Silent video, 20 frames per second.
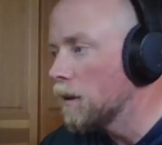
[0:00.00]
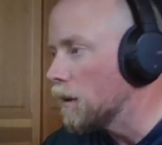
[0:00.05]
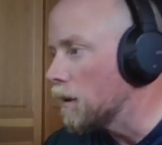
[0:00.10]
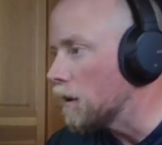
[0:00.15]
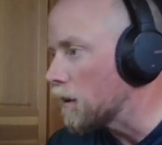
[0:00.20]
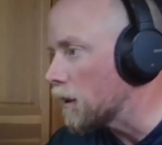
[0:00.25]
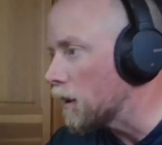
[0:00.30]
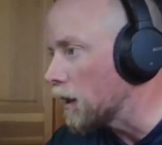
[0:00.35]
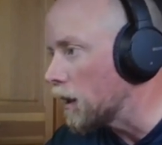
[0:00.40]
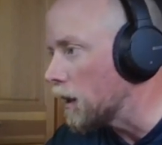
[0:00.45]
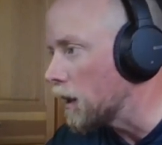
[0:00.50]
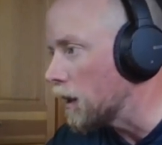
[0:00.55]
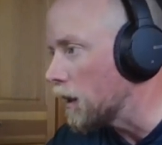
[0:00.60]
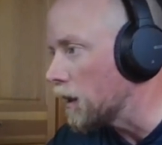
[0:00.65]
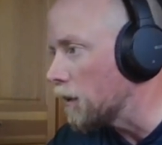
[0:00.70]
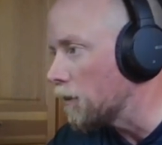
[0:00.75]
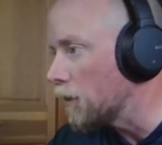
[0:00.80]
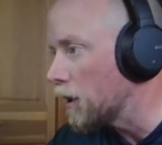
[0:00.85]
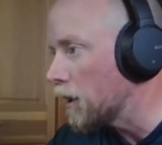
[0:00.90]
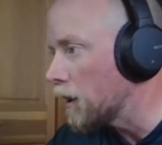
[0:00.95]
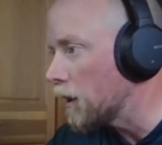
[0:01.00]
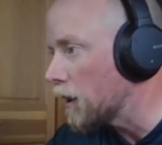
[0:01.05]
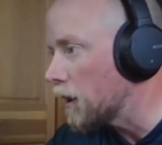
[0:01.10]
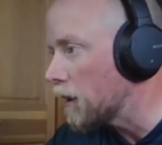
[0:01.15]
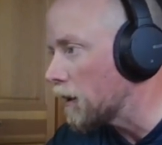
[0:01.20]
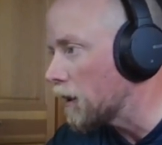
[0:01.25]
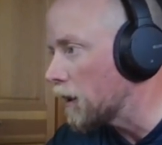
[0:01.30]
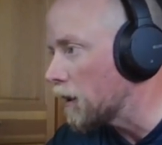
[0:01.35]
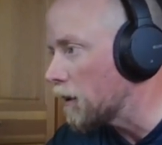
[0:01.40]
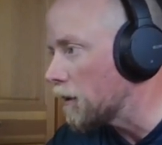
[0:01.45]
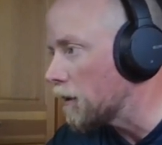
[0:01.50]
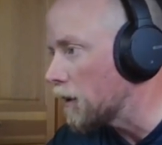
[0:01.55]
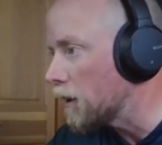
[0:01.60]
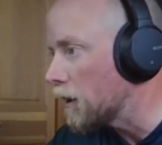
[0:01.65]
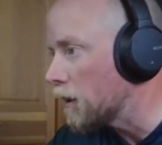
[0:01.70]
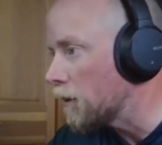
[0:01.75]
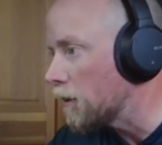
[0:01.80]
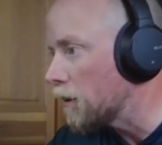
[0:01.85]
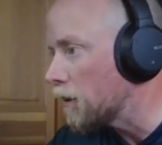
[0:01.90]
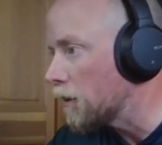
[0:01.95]
Okay, we didn't get that over
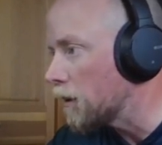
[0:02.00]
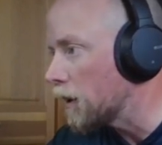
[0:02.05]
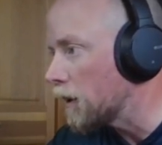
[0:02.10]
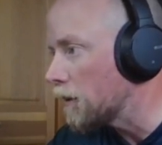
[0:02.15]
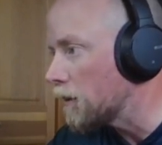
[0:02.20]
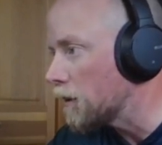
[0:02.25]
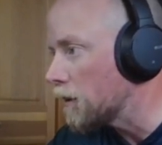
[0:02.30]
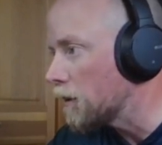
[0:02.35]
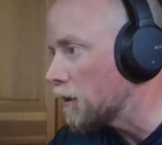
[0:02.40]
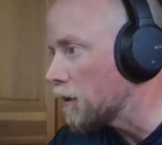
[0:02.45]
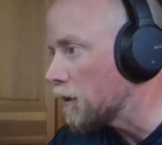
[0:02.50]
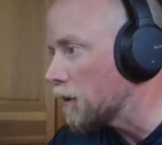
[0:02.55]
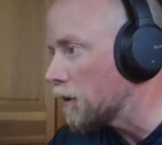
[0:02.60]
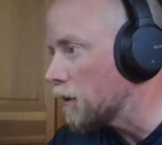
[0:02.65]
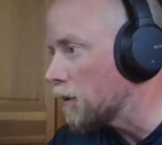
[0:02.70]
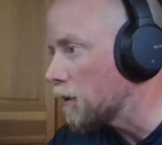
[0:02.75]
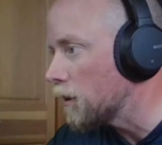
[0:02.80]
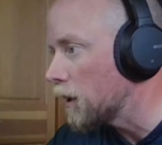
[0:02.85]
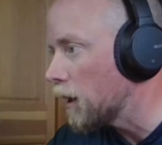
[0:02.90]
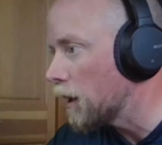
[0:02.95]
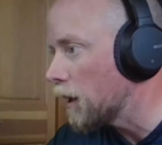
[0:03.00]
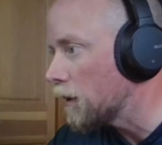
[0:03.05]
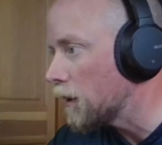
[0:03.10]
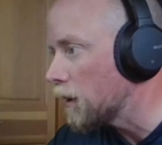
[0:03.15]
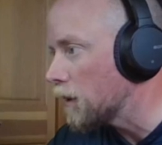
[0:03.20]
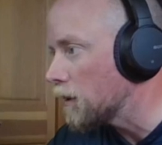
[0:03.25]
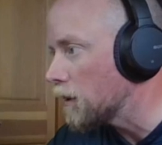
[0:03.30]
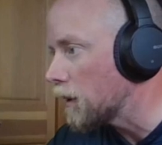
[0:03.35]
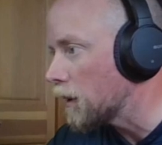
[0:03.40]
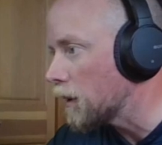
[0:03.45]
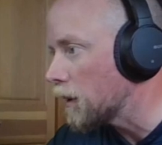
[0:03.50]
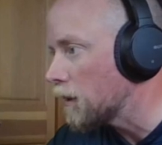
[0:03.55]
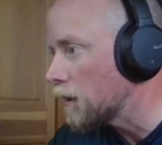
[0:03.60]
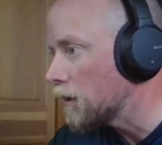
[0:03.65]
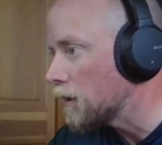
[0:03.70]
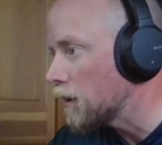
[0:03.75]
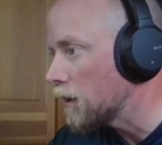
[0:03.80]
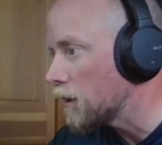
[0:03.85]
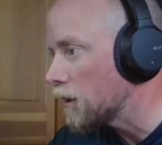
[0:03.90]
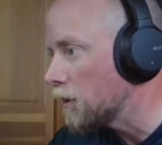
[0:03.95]
here. We will have to go. We got things like the
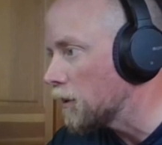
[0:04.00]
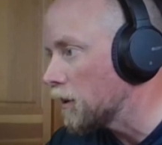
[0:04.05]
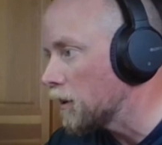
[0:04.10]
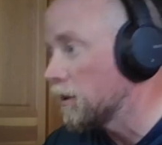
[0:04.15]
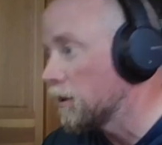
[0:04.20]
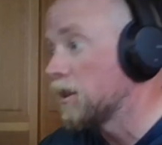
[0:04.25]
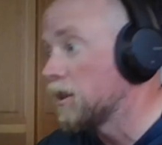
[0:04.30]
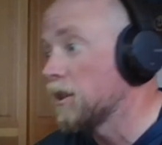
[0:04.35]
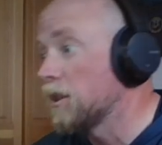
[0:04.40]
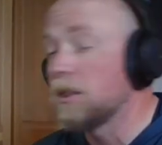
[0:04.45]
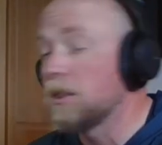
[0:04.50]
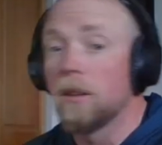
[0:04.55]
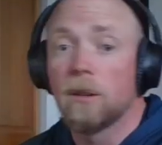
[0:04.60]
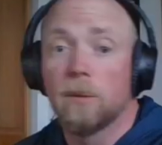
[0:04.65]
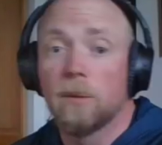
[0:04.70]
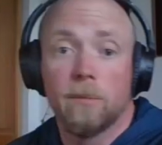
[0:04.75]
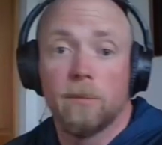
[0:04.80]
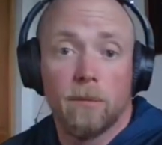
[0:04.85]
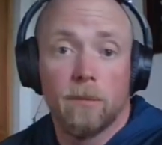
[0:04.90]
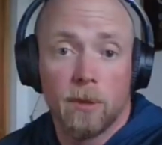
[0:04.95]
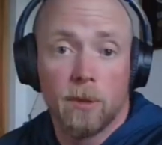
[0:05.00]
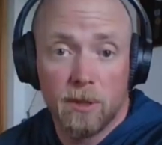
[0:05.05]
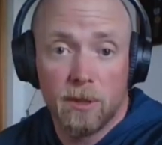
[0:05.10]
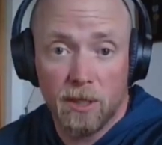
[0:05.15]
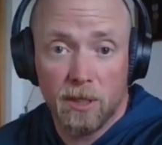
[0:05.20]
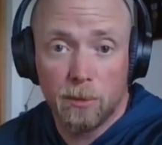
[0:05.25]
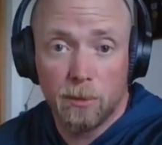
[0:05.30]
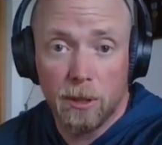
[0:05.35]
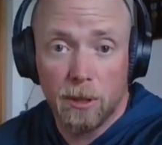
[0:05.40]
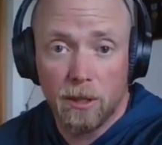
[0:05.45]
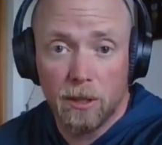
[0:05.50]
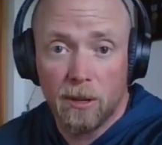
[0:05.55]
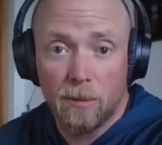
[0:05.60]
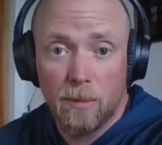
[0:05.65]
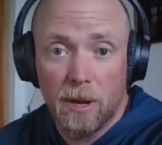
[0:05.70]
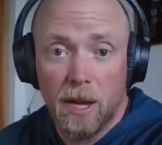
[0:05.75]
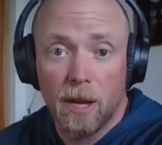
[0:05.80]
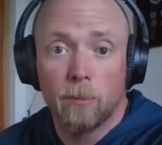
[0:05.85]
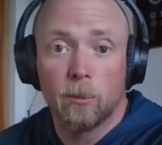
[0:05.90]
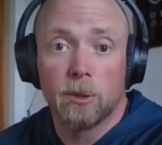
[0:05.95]
six dollar six million dollar
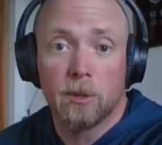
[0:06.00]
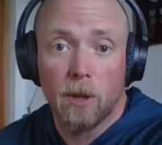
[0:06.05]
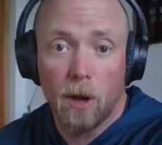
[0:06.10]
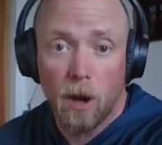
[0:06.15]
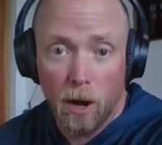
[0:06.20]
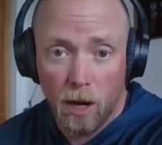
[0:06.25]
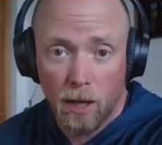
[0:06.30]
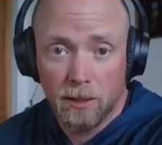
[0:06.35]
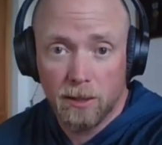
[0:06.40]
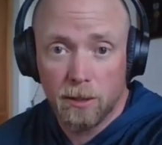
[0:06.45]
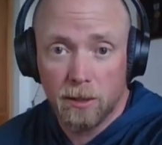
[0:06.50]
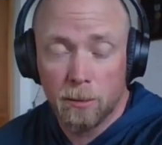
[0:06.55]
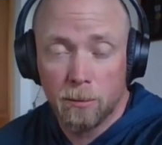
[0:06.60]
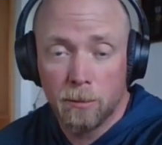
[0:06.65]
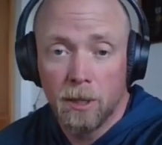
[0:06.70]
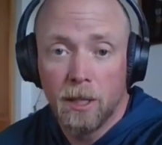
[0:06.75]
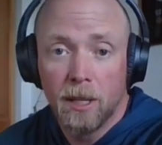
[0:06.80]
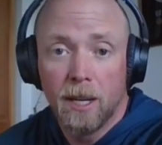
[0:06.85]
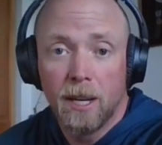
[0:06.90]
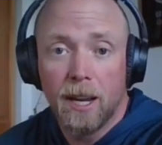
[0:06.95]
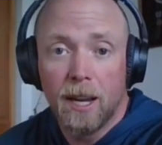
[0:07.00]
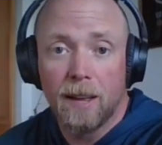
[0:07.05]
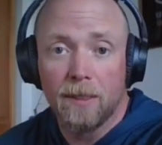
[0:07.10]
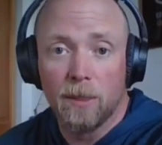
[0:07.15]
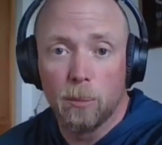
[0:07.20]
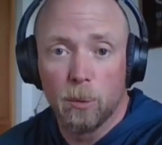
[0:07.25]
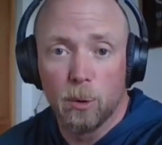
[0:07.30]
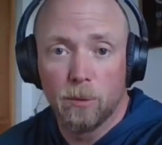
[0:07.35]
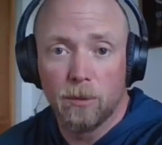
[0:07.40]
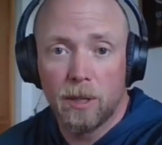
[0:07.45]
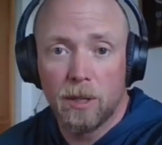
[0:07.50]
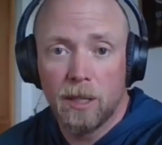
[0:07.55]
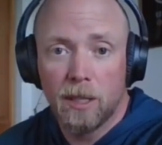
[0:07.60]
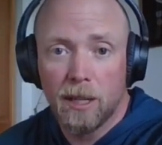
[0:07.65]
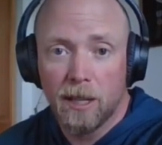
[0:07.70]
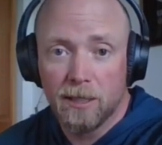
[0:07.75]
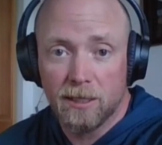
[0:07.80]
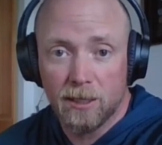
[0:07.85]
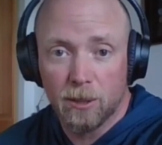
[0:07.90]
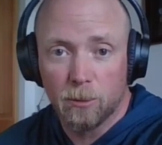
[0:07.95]
man was awesome, in the movie.
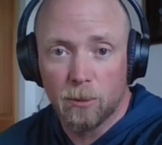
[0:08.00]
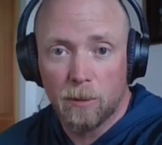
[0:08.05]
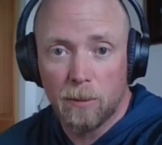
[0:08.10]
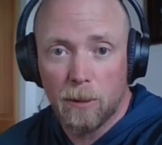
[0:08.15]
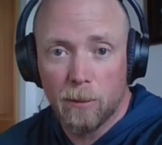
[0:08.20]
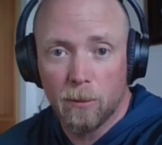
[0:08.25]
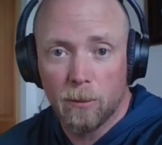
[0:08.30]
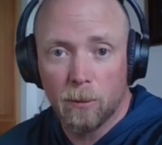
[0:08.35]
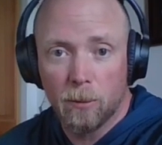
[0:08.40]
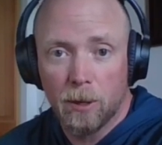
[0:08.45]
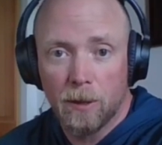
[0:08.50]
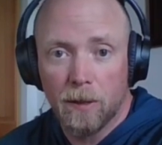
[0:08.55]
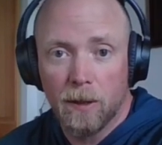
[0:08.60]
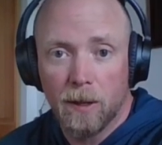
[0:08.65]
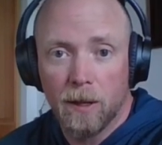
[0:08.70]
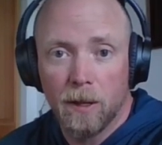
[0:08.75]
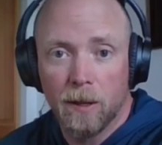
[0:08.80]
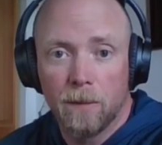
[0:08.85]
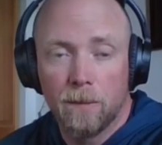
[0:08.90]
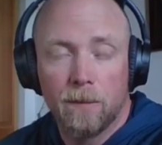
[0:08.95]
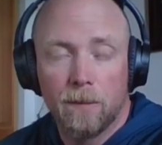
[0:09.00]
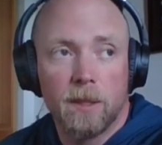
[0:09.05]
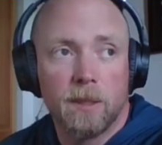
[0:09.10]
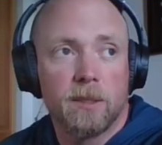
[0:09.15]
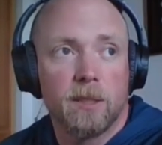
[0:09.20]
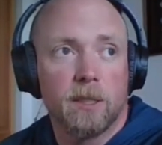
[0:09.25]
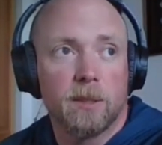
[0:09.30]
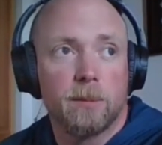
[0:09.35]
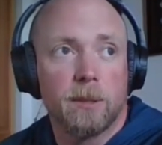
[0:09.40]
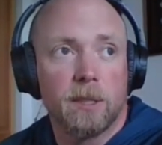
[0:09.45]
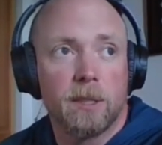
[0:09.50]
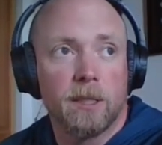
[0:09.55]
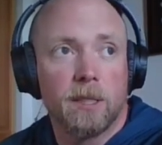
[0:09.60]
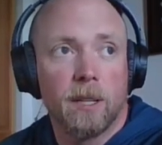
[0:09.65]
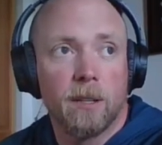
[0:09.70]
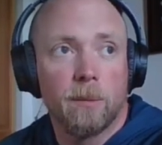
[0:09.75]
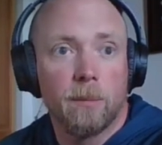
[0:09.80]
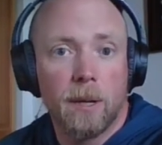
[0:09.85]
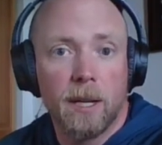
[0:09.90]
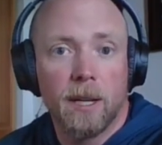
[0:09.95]
I still remember when the six million
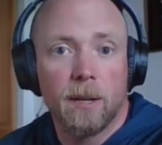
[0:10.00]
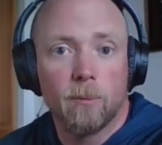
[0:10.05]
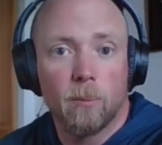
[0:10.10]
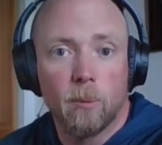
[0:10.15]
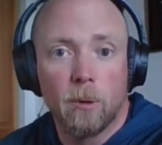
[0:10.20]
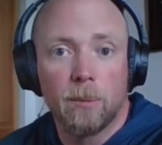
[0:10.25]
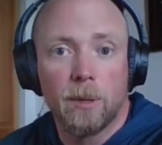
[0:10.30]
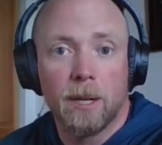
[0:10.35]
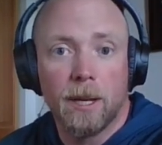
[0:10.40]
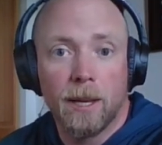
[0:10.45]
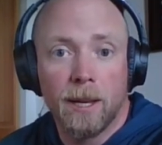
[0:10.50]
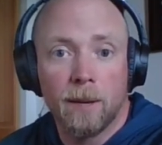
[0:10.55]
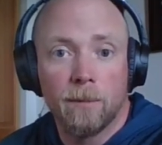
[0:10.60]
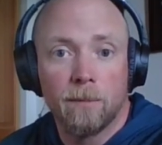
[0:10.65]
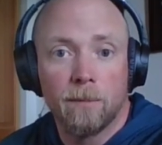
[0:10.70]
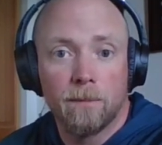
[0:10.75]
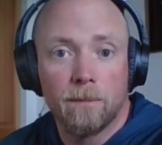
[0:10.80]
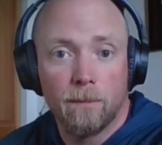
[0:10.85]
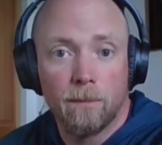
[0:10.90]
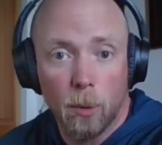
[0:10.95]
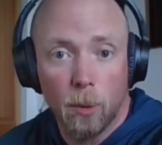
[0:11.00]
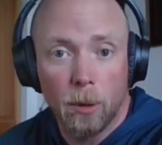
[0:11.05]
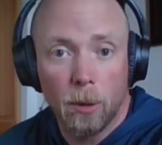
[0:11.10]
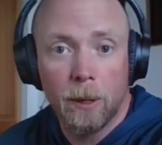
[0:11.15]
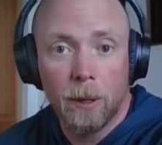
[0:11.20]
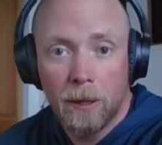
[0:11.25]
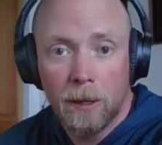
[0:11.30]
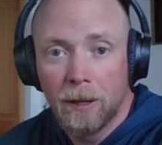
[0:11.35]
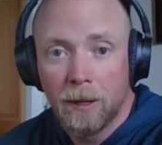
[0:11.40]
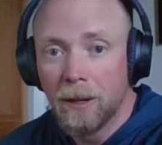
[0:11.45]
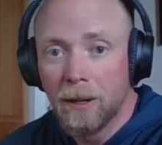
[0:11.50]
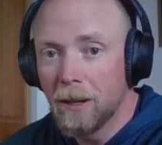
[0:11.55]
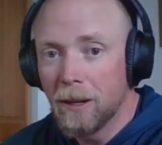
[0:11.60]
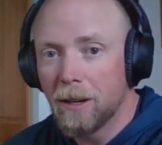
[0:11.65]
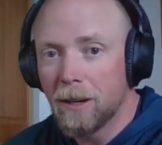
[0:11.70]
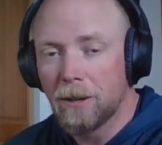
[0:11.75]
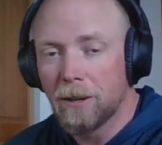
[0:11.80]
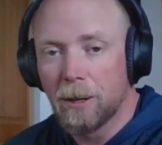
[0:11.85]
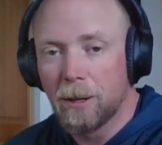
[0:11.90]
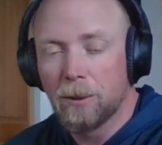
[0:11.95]
dollar man, woman, and boy. I
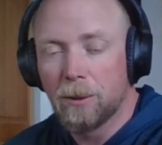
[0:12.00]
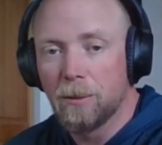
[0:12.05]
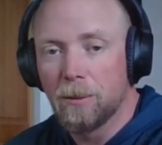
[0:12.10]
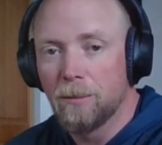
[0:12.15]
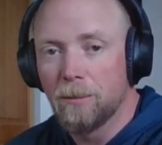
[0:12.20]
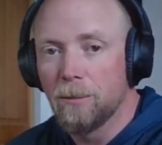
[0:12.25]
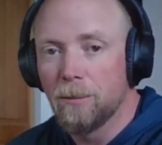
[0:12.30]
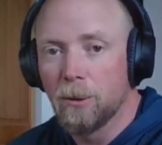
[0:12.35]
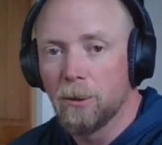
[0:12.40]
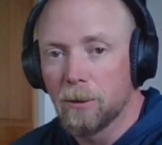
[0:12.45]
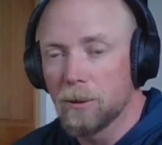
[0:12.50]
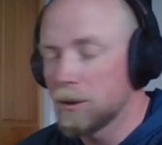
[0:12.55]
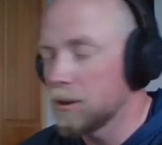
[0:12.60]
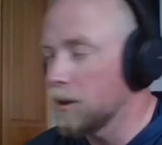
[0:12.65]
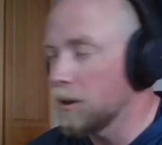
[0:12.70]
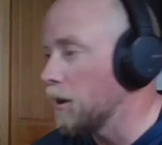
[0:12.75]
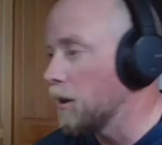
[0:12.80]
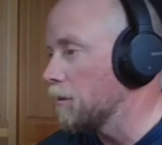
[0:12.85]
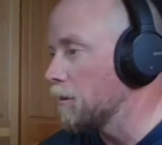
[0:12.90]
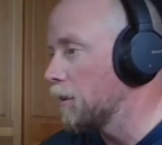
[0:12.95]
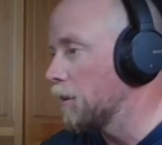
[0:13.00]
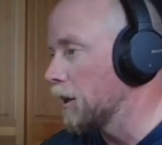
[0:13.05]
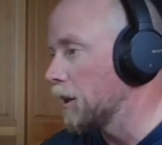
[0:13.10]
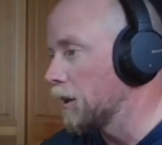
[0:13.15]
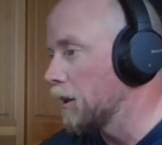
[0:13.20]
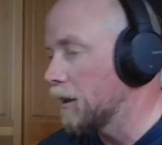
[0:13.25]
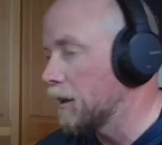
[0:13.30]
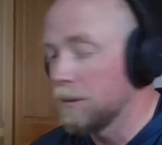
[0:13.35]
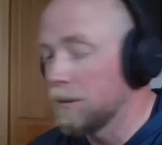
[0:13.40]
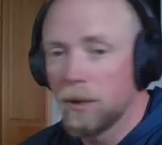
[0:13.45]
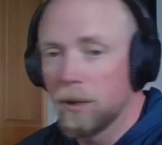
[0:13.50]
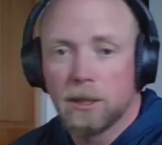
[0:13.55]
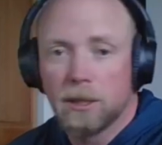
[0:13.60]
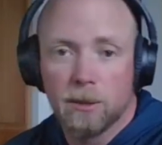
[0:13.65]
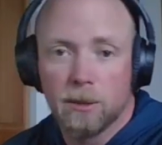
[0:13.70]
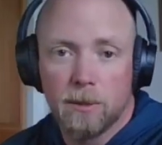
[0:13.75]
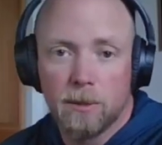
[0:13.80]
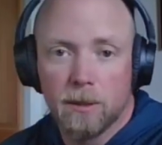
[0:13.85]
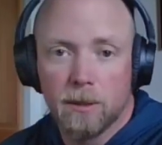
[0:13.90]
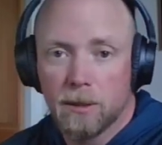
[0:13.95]
forget what the movie was called, but I might
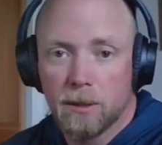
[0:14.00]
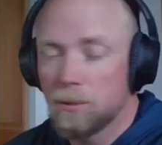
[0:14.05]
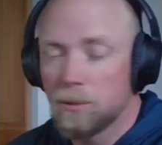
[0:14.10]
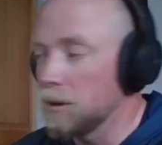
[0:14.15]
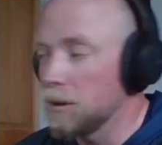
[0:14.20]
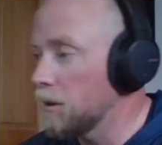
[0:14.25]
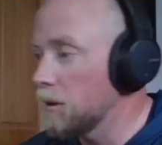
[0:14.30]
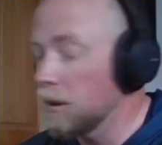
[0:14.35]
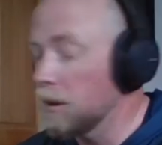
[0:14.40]
just be the six million dollar